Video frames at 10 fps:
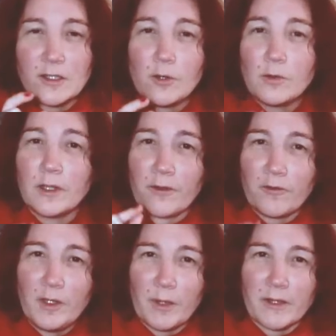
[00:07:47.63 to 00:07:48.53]
It's only
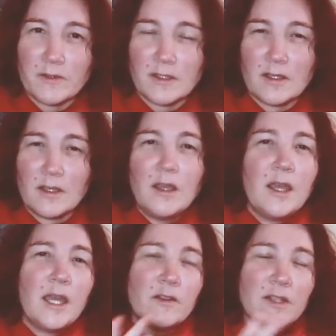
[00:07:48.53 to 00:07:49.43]
3 months,
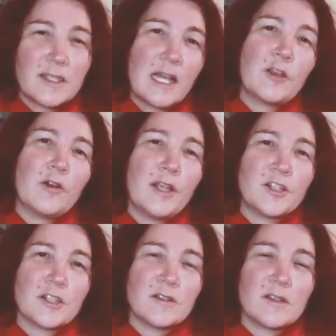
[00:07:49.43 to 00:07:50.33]
and this
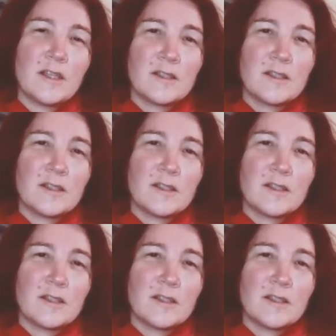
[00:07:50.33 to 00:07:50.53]
calculations